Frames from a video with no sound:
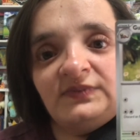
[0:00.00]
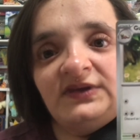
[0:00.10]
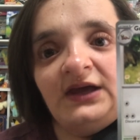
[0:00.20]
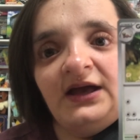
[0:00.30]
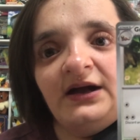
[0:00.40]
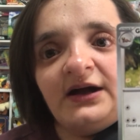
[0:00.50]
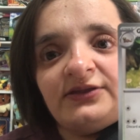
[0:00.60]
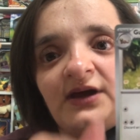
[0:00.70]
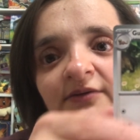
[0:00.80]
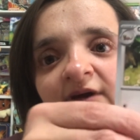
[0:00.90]
Yay, I
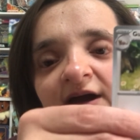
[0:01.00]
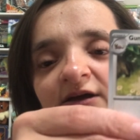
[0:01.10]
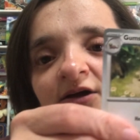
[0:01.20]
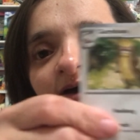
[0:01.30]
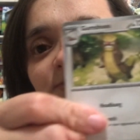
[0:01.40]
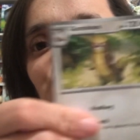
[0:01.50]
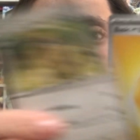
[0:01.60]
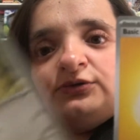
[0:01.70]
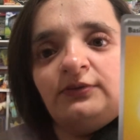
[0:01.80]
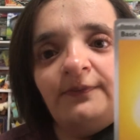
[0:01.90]
got that right.
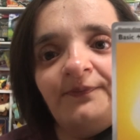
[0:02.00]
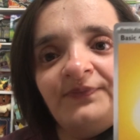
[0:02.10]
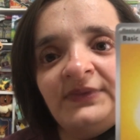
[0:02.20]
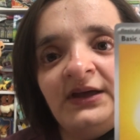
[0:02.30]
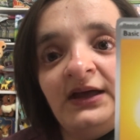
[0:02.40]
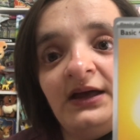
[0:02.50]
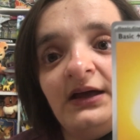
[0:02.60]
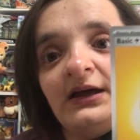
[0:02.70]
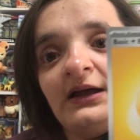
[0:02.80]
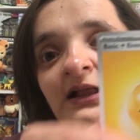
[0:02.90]
Gumshoe.
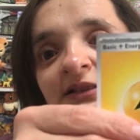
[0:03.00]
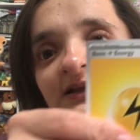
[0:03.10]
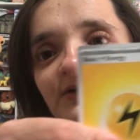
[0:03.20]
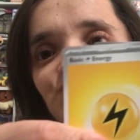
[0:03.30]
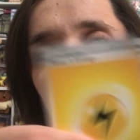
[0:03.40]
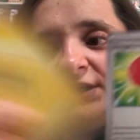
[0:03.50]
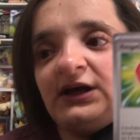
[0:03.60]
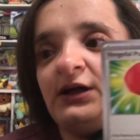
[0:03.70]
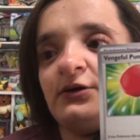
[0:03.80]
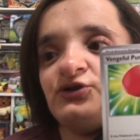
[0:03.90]
Electric
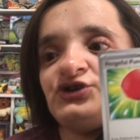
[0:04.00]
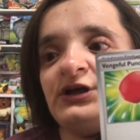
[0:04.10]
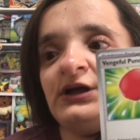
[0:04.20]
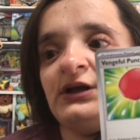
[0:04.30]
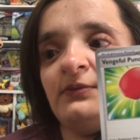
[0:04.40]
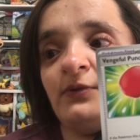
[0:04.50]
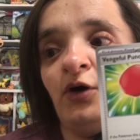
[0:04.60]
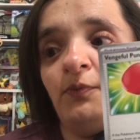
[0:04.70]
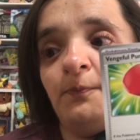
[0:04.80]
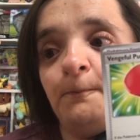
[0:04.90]
Energy.
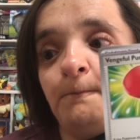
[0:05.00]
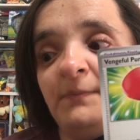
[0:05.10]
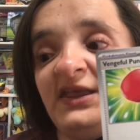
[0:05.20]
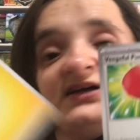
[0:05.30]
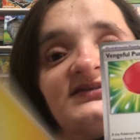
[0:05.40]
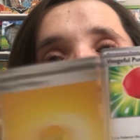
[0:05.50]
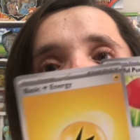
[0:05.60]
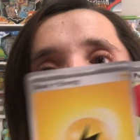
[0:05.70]
Oh, yes.